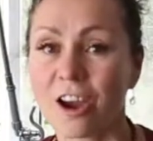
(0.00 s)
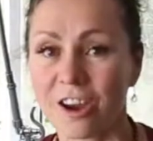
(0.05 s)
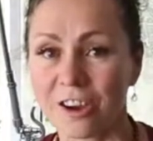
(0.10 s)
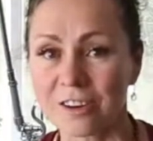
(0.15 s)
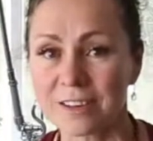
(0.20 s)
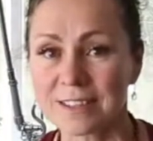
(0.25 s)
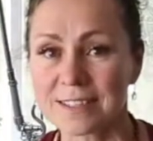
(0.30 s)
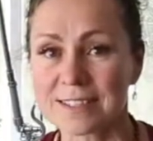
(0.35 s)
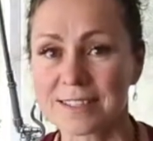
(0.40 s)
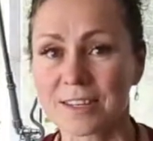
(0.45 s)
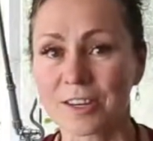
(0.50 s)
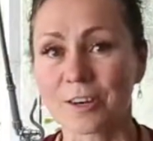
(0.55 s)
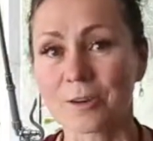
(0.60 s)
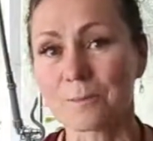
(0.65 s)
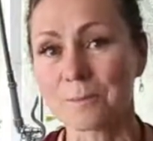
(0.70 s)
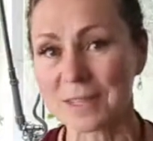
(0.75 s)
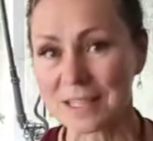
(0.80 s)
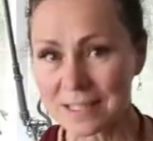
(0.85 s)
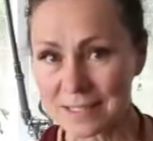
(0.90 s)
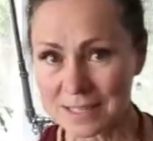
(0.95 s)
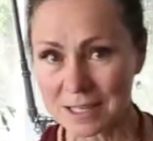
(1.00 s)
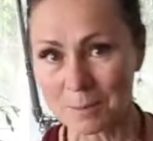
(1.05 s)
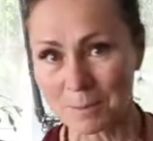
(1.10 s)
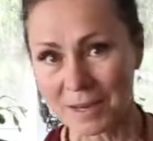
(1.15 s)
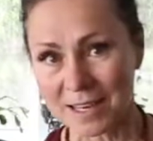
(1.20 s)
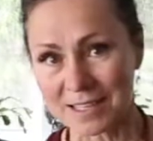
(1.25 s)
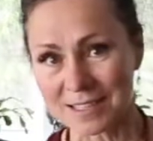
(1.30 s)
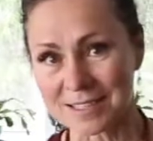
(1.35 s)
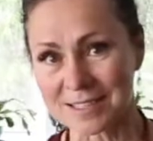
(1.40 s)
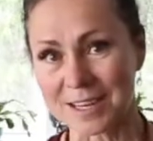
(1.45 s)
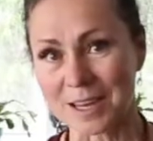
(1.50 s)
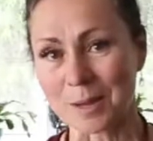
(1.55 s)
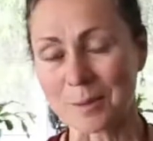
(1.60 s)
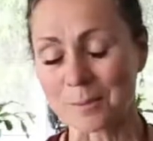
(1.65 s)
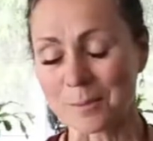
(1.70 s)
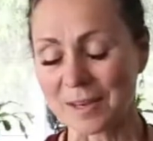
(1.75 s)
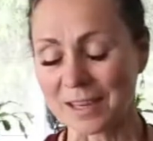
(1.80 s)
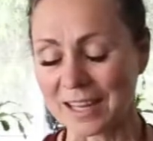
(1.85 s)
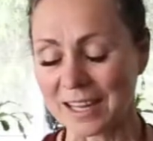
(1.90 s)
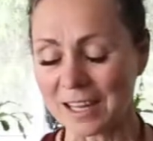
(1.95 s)
Arts. They're a BC-based
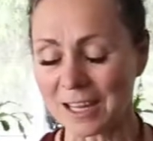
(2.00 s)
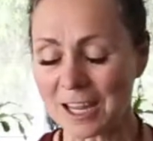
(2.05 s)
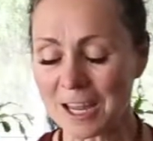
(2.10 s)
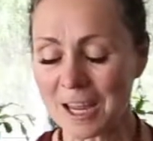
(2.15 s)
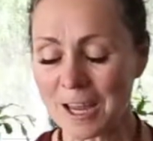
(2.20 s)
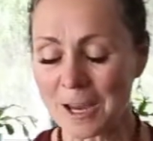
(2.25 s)
company.